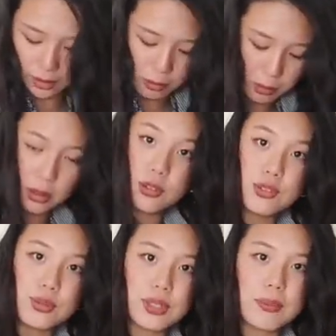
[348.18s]
like the
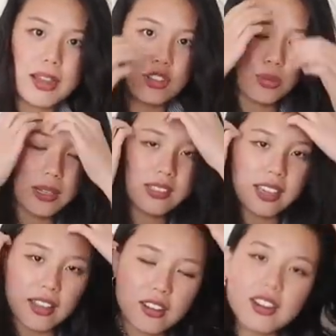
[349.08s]
blues really match well
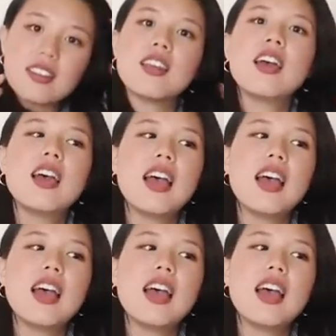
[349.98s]
together and